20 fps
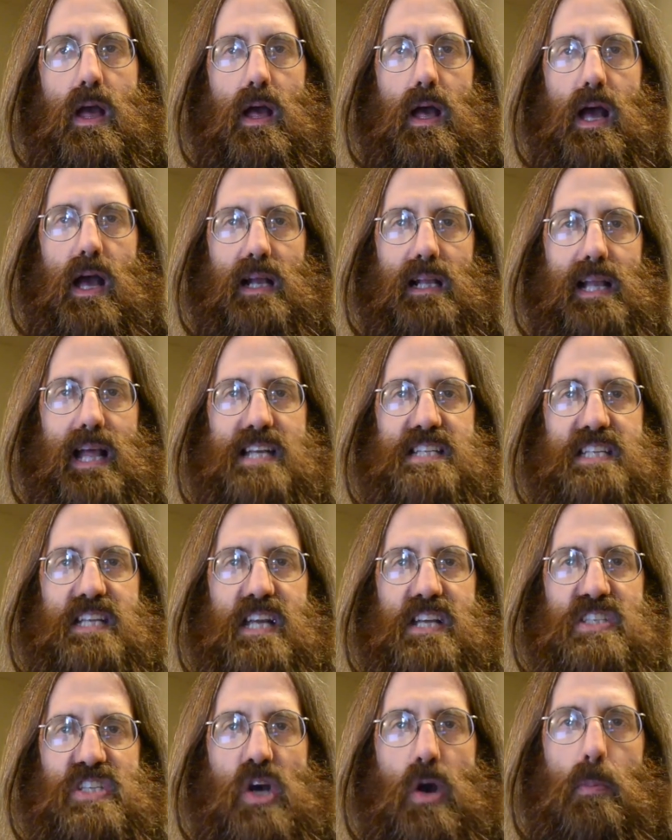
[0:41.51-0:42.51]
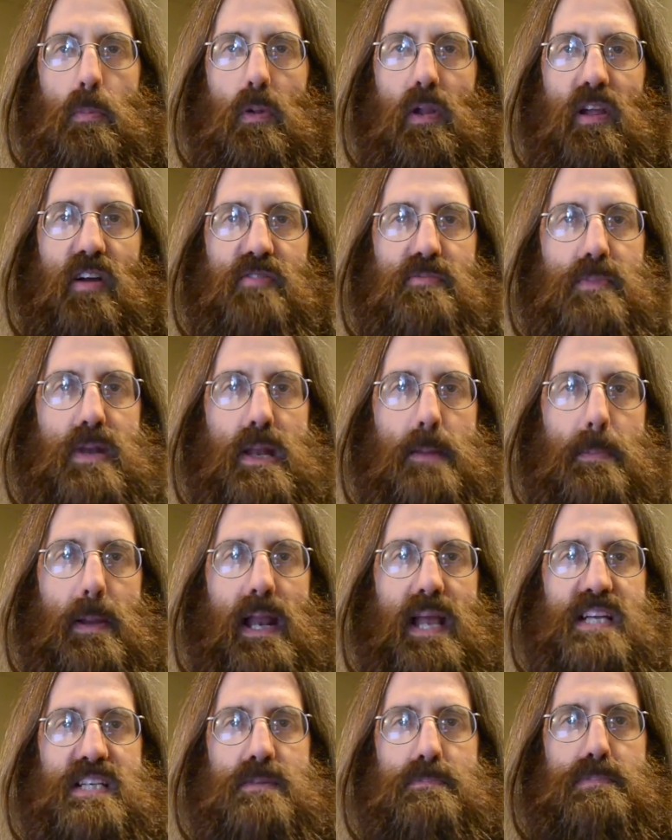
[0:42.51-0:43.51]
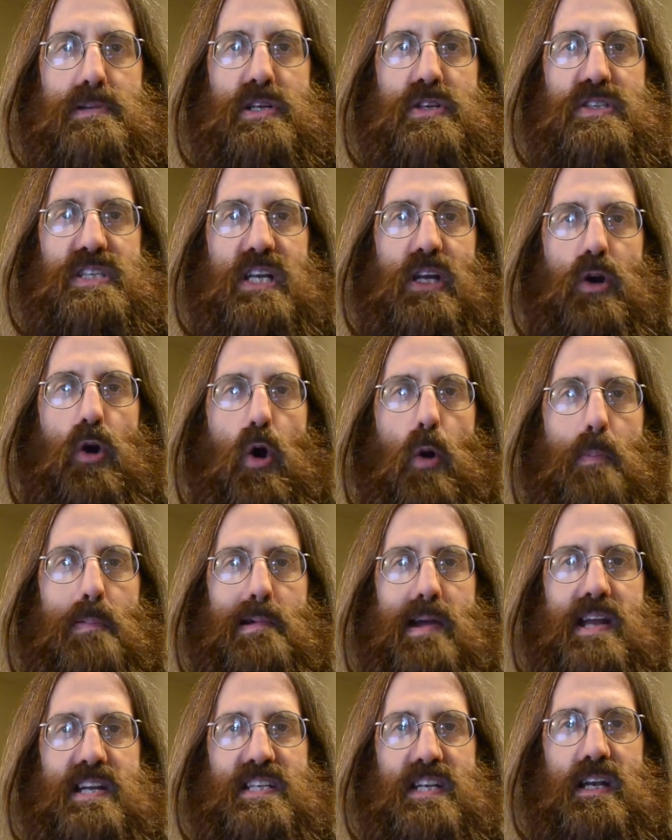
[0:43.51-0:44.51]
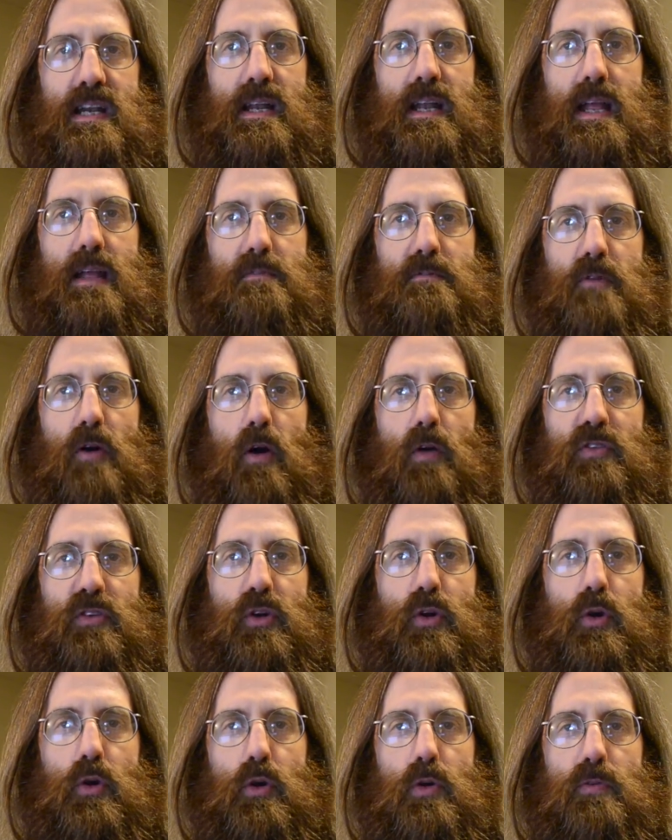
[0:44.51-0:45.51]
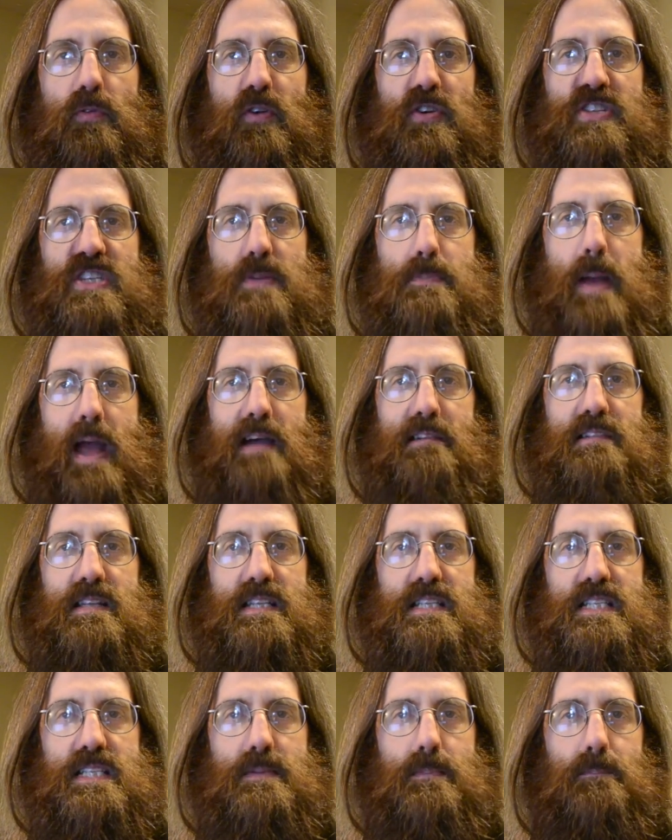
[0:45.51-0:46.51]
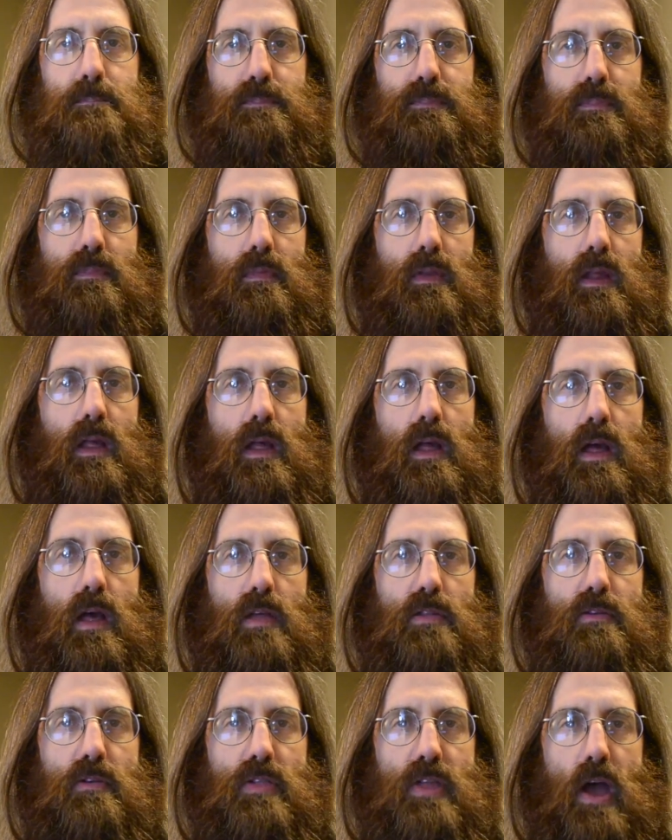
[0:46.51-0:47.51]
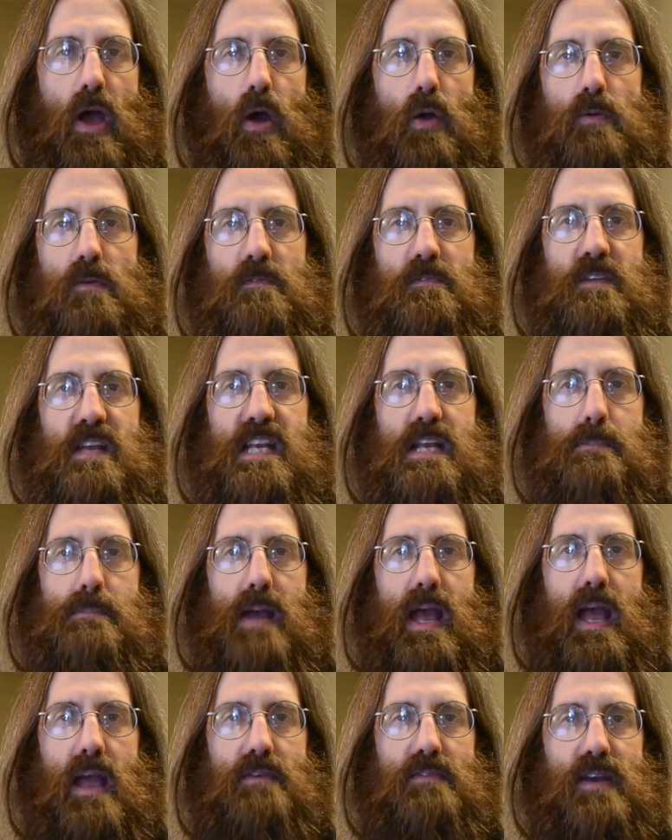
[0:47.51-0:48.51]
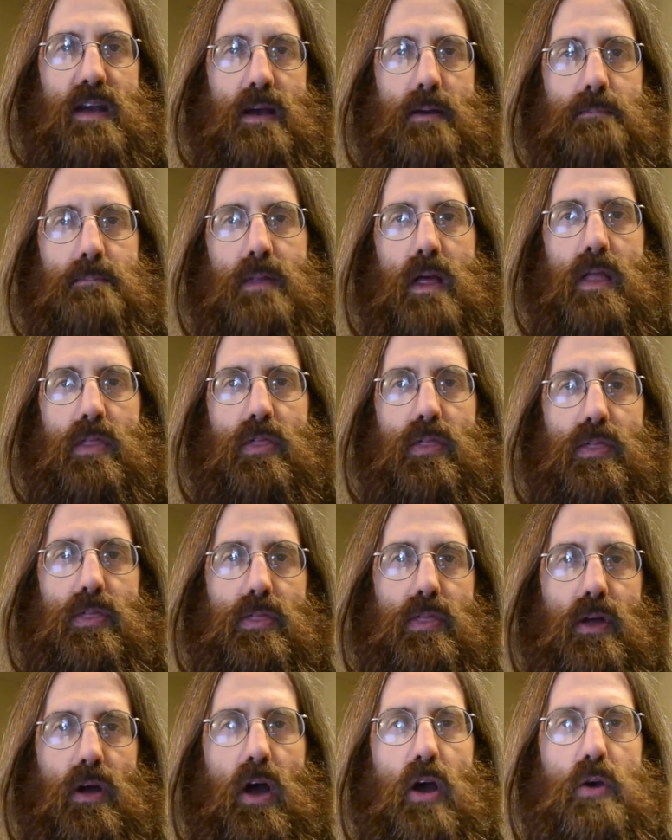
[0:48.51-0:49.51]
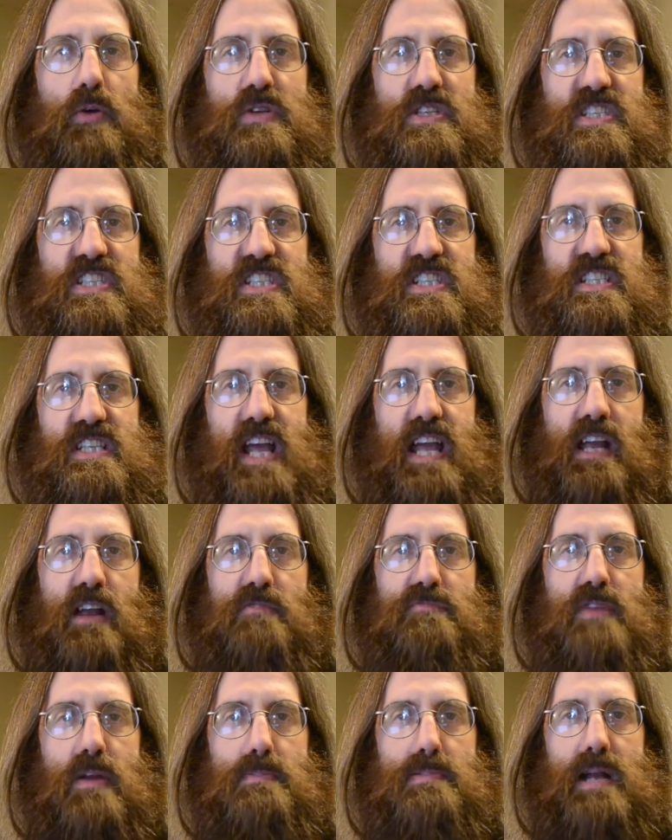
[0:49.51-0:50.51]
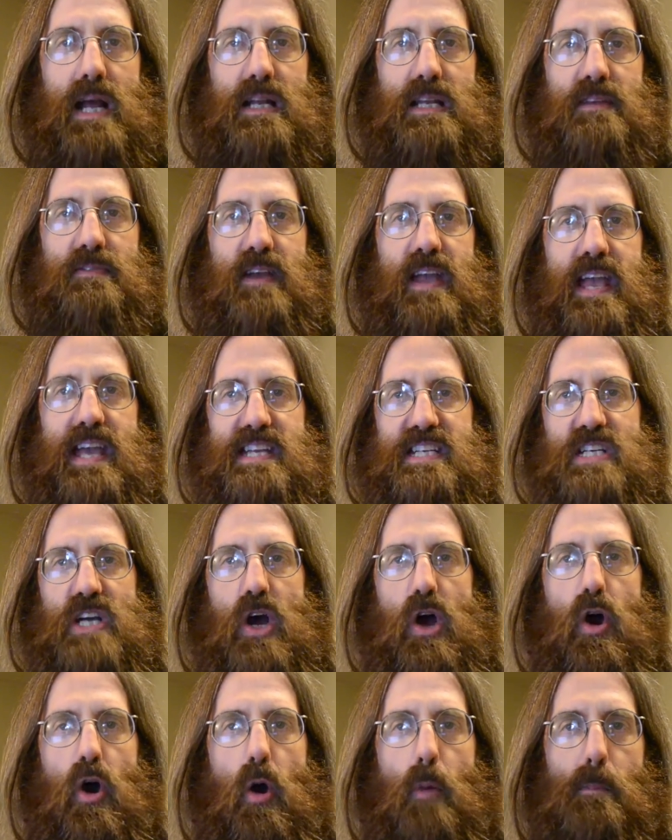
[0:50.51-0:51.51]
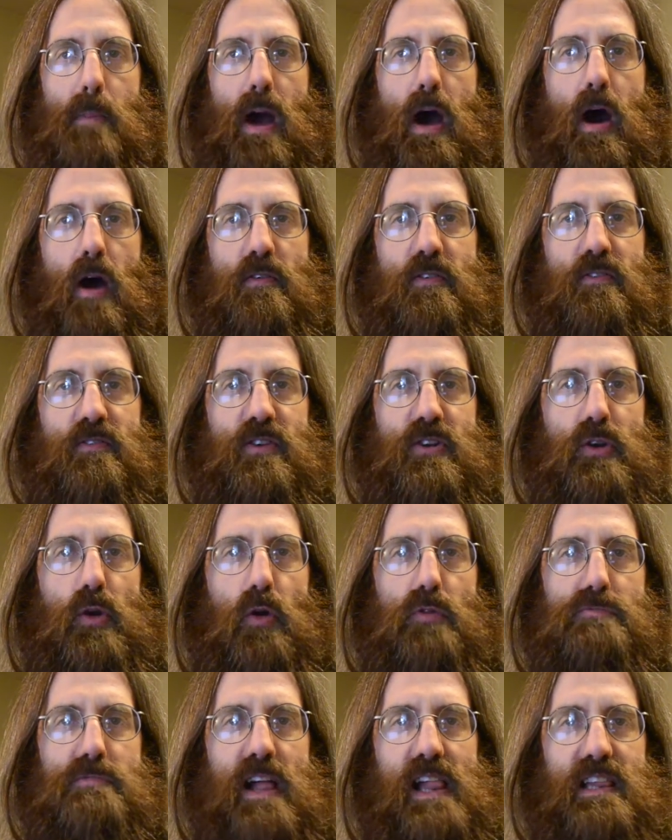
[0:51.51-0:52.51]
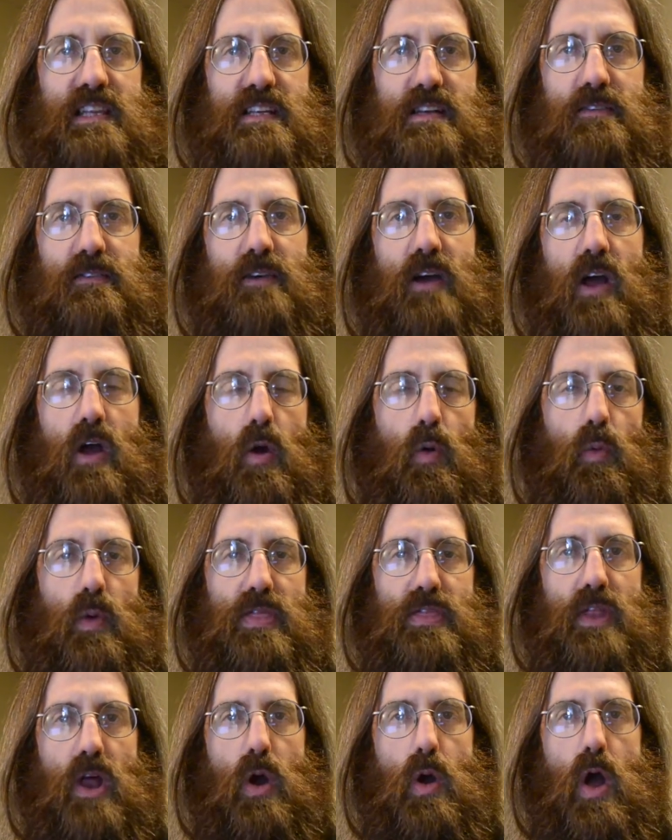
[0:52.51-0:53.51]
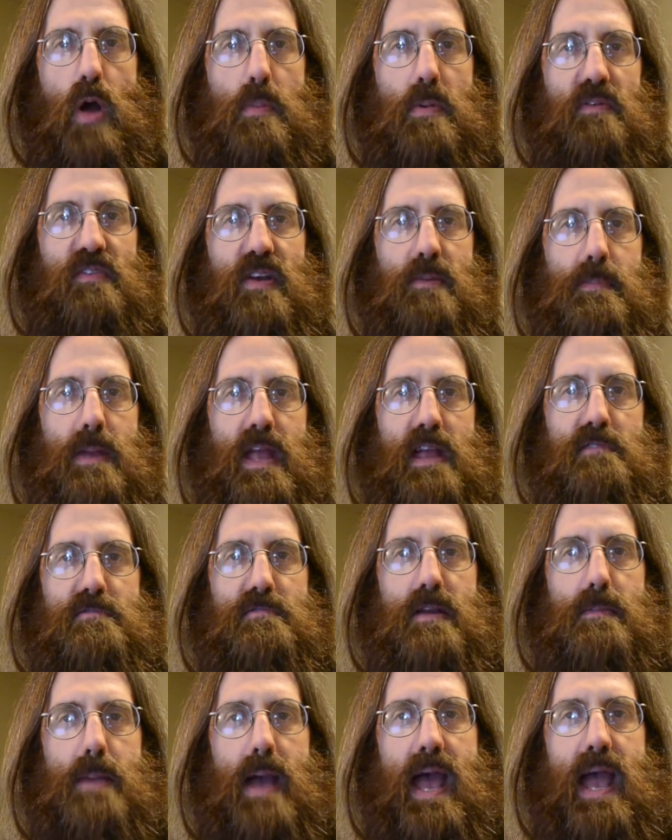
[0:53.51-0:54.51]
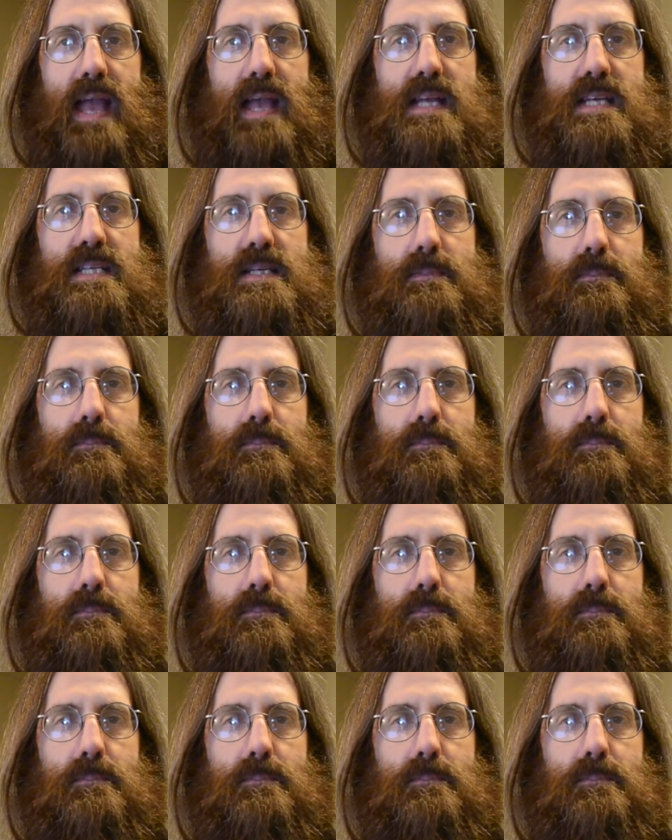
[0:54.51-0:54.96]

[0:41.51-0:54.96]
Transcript: A classic example of manipulation producing cooperation involves cuckoo foster parents. Through their own feeding behaviour, the hosts take a reproductive hit on behalf of a non-relative with no hope of it being repaid.